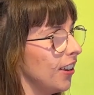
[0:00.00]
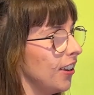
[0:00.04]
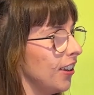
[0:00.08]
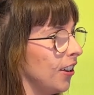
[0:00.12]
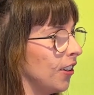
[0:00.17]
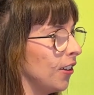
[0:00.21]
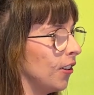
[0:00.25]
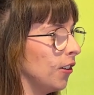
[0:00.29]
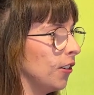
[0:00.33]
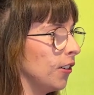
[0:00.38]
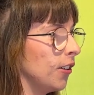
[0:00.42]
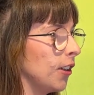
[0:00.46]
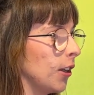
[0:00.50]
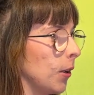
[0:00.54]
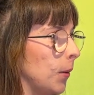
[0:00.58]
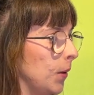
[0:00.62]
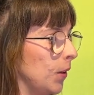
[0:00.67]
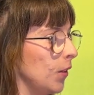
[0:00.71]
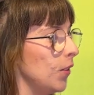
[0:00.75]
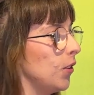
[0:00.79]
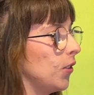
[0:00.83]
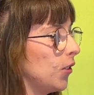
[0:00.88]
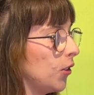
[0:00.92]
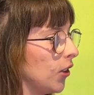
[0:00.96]
you know,
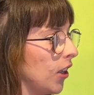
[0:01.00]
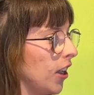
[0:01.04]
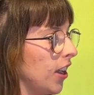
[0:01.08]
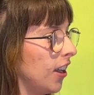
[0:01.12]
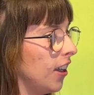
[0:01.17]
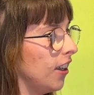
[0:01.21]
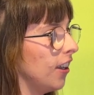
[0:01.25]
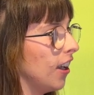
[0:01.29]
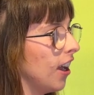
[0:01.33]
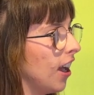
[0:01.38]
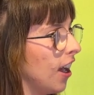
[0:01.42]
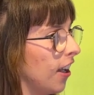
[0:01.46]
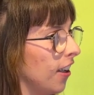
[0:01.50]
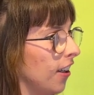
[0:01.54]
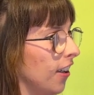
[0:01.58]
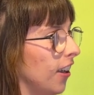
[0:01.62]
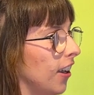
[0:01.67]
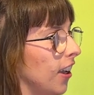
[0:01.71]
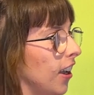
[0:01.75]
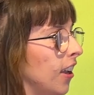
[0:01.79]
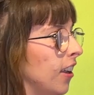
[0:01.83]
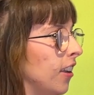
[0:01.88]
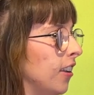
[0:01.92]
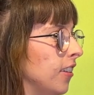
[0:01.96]
going straight at
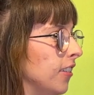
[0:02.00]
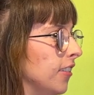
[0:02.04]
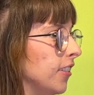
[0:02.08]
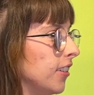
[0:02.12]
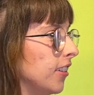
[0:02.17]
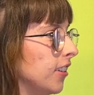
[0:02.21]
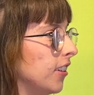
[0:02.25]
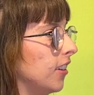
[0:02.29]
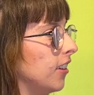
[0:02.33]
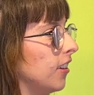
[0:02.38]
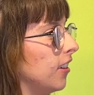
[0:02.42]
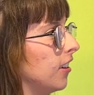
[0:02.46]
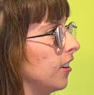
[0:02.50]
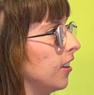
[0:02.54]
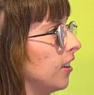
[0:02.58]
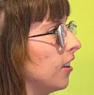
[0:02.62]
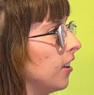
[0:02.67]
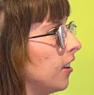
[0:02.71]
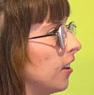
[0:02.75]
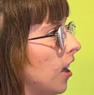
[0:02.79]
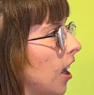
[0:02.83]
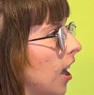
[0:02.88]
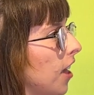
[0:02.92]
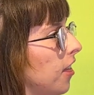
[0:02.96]
it? And
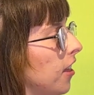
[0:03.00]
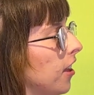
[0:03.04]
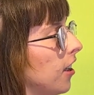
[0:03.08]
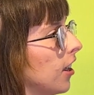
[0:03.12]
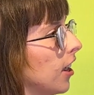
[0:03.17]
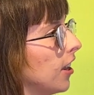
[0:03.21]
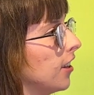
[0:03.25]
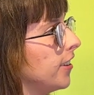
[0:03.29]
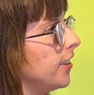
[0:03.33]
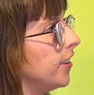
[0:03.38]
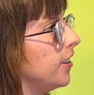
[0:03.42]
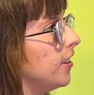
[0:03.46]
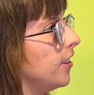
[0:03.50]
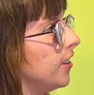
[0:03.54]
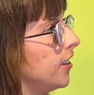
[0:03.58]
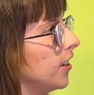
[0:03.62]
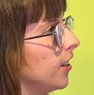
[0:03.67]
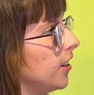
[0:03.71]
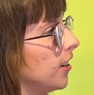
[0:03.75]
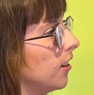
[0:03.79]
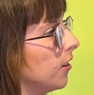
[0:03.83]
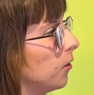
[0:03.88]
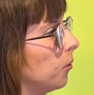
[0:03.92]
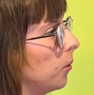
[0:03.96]
I think I
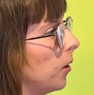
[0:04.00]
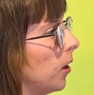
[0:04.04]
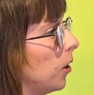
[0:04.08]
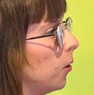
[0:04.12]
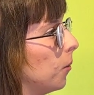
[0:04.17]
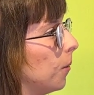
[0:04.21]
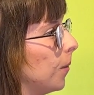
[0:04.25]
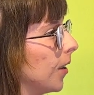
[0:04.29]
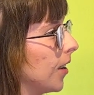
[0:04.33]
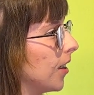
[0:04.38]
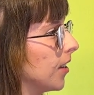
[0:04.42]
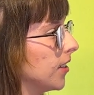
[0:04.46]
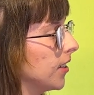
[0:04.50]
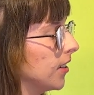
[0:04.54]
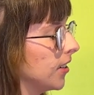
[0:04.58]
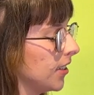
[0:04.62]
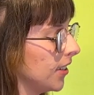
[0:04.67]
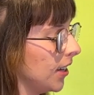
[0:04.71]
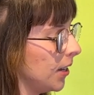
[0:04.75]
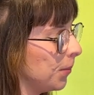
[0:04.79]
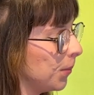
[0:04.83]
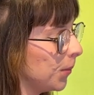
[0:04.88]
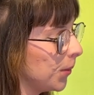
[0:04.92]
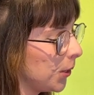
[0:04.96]
did it well because it
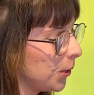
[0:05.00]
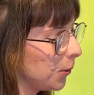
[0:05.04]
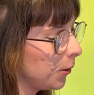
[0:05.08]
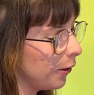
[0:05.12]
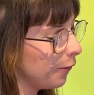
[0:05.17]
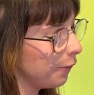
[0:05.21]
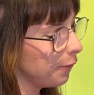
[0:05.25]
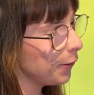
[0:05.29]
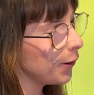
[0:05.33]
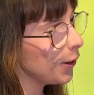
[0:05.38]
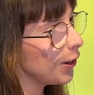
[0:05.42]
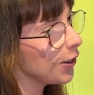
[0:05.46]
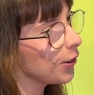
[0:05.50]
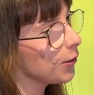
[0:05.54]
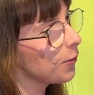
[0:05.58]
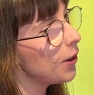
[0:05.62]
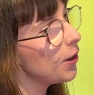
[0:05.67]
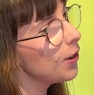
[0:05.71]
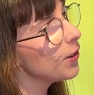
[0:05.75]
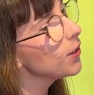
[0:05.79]
seems to have worked well